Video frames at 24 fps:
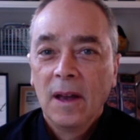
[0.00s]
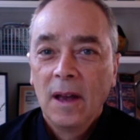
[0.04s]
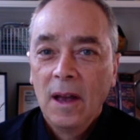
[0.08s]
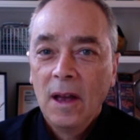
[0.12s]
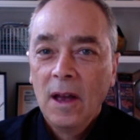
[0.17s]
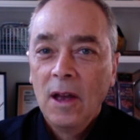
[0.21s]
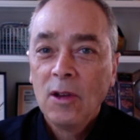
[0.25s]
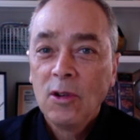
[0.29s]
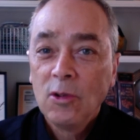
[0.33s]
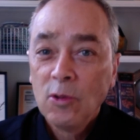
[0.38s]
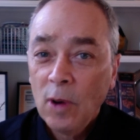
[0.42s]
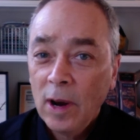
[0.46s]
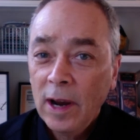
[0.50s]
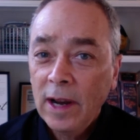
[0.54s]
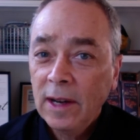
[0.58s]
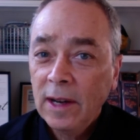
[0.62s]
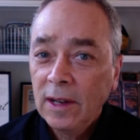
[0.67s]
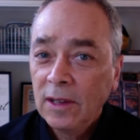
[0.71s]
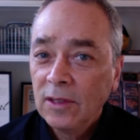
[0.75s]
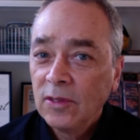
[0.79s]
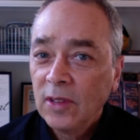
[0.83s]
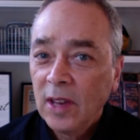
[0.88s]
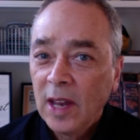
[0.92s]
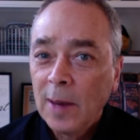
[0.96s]
A great
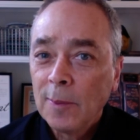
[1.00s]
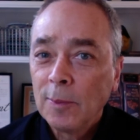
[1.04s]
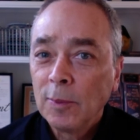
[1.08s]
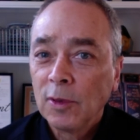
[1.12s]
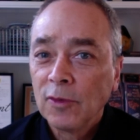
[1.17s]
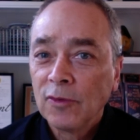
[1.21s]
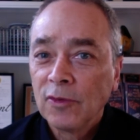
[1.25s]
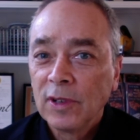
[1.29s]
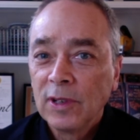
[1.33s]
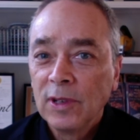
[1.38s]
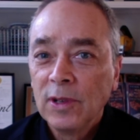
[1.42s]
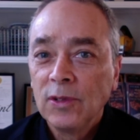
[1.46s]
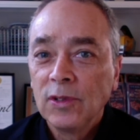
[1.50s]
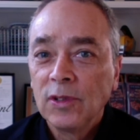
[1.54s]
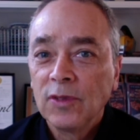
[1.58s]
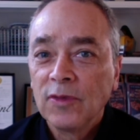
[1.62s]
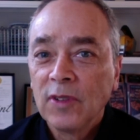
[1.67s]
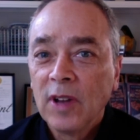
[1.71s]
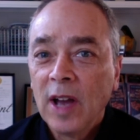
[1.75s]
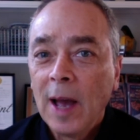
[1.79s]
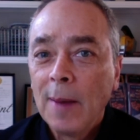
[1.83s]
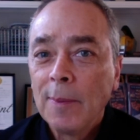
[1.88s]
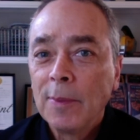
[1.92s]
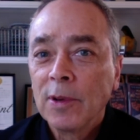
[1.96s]
example for use of
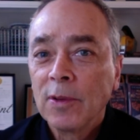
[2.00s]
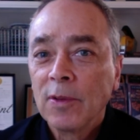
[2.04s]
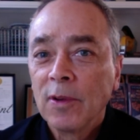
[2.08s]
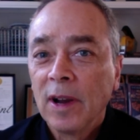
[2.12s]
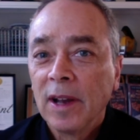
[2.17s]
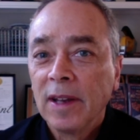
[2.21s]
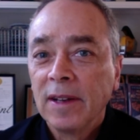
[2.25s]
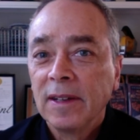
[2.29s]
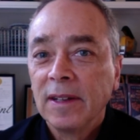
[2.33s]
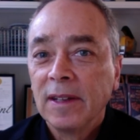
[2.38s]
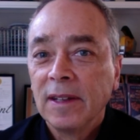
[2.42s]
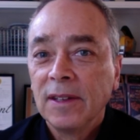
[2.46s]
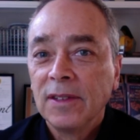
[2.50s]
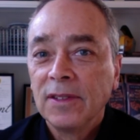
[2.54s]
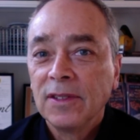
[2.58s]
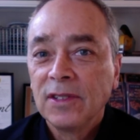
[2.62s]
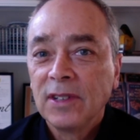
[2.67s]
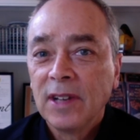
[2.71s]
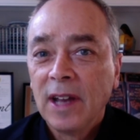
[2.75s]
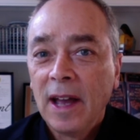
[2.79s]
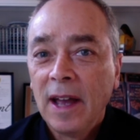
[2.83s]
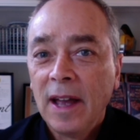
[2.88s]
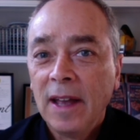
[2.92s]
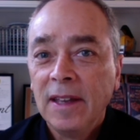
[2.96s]
copyright is
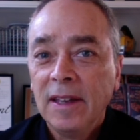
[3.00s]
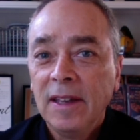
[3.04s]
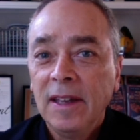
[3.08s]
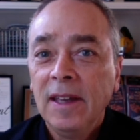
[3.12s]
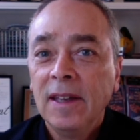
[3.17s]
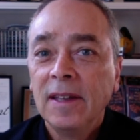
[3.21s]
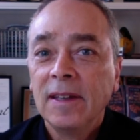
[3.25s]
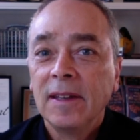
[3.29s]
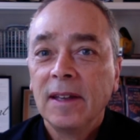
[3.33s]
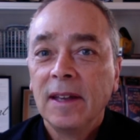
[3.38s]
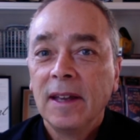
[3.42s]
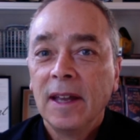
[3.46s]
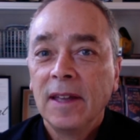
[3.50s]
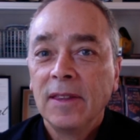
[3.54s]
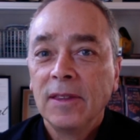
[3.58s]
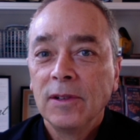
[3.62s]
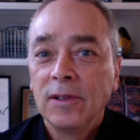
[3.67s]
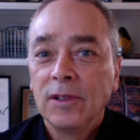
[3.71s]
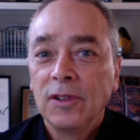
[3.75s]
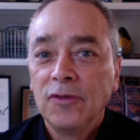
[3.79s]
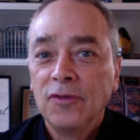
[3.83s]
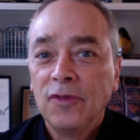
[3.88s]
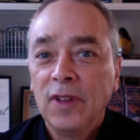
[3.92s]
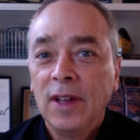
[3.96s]
Thai Inc. in their
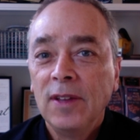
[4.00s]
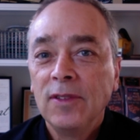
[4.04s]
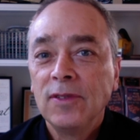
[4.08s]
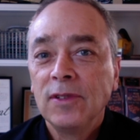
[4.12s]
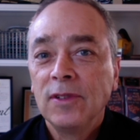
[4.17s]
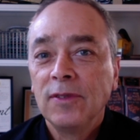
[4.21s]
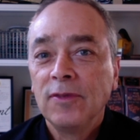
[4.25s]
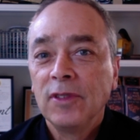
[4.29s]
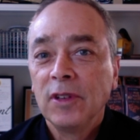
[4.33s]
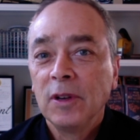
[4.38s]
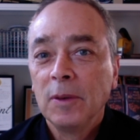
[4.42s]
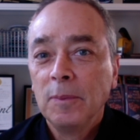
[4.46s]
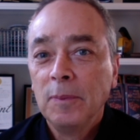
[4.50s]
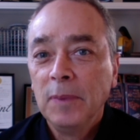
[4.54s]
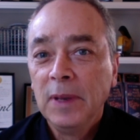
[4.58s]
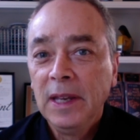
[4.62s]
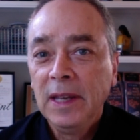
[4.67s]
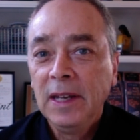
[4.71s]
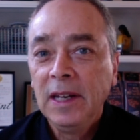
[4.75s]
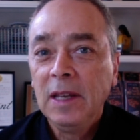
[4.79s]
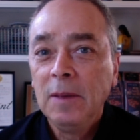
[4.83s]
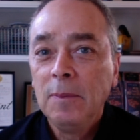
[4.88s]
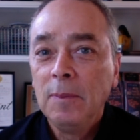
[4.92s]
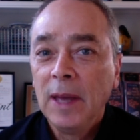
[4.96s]
defense of their
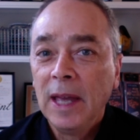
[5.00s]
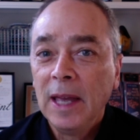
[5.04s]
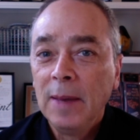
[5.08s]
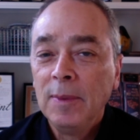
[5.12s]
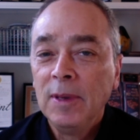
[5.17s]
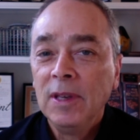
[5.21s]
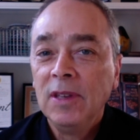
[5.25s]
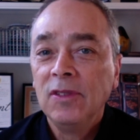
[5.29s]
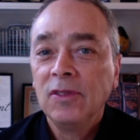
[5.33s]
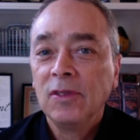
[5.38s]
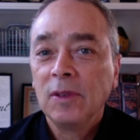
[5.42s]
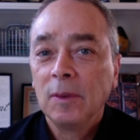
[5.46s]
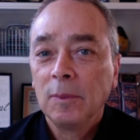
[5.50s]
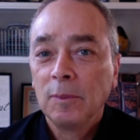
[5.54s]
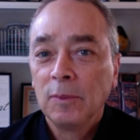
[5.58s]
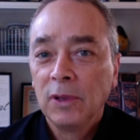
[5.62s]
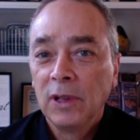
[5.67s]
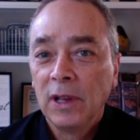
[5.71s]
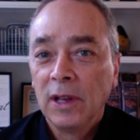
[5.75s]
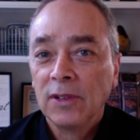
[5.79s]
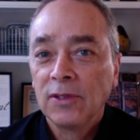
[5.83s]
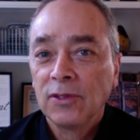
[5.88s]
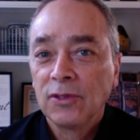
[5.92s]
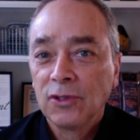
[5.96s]
Beanie Babies
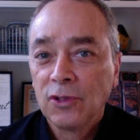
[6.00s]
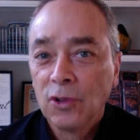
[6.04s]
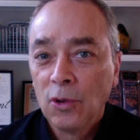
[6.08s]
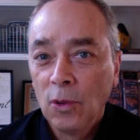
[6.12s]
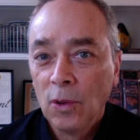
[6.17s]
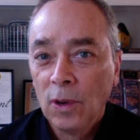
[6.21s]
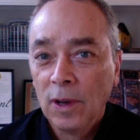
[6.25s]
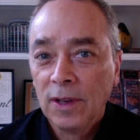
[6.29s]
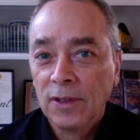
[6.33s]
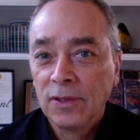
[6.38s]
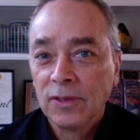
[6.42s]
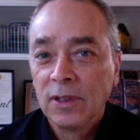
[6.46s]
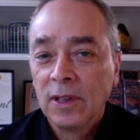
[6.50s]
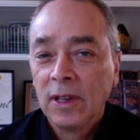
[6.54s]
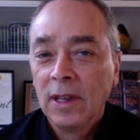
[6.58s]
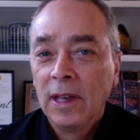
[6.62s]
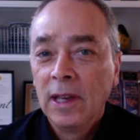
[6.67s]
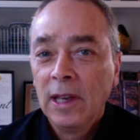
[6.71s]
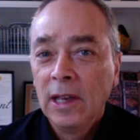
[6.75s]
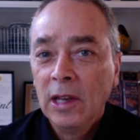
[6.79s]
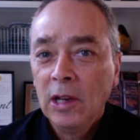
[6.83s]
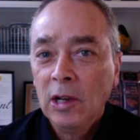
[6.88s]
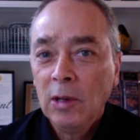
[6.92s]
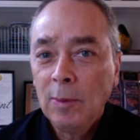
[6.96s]
plush toys.
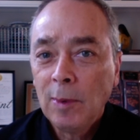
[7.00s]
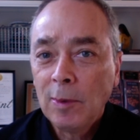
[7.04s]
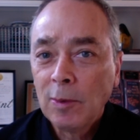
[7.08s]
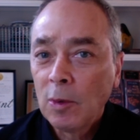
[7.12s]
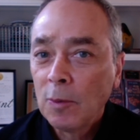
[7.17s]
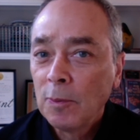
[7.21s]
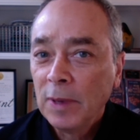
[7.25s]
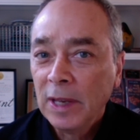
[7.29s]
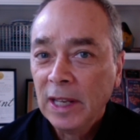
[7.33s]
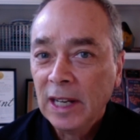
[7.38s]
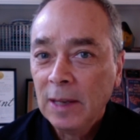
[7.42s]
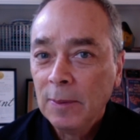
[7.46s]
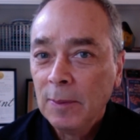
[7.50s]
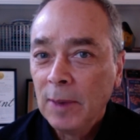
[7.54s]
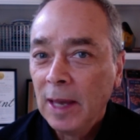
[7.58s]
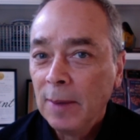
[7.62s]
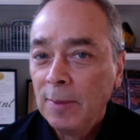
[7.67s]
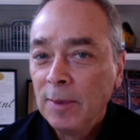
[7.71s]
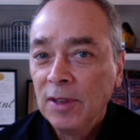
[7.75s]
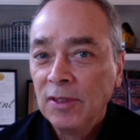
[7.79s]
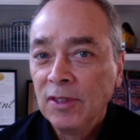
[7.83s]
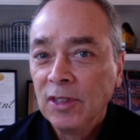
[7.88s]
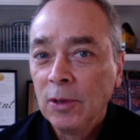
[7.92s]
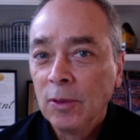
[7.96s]
You remember Beanie
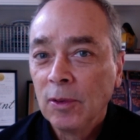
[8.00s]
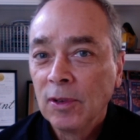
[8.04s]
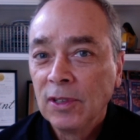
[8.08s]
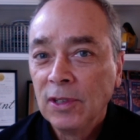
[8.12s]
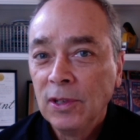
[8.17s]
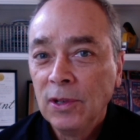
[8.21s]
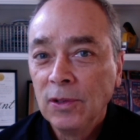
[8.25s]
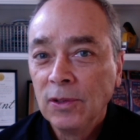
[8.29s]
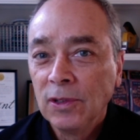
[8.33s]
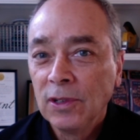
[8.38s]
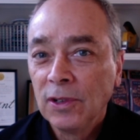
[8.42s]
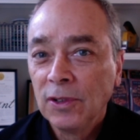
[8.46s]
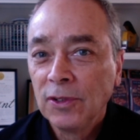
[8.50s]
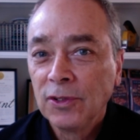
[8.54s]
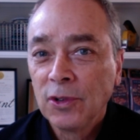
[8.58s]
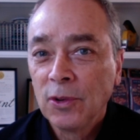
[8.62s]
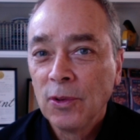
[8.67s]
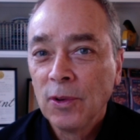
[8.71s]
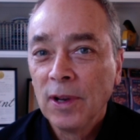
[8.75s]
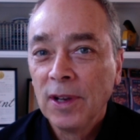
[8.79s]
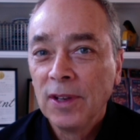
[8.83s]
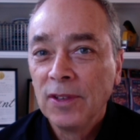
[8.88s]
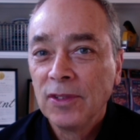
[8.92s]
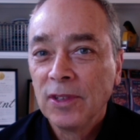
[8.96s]
Babies? They were cute little
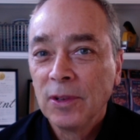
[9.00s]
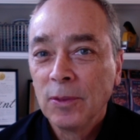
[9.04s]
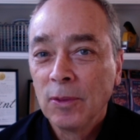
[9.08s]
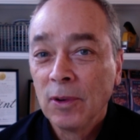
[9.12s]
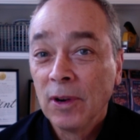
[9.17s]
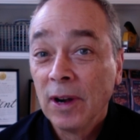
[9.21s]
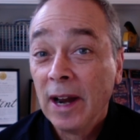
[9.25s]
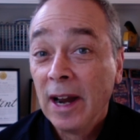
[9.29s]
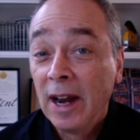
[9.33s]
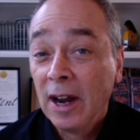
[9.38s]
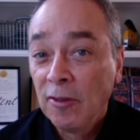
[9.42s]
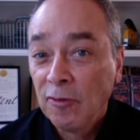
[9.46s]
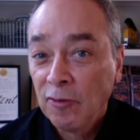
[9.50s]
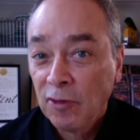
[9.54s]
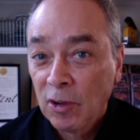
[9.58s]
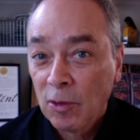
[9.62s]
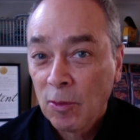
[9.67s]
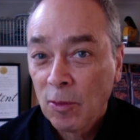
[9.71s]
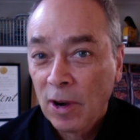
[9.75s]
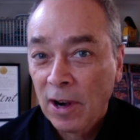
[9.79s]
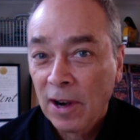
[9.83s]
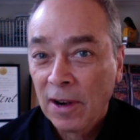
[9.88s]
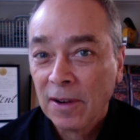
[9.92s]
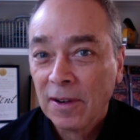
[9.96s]
toys that were
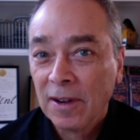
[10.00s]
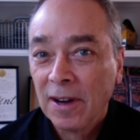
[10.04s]
everywhere.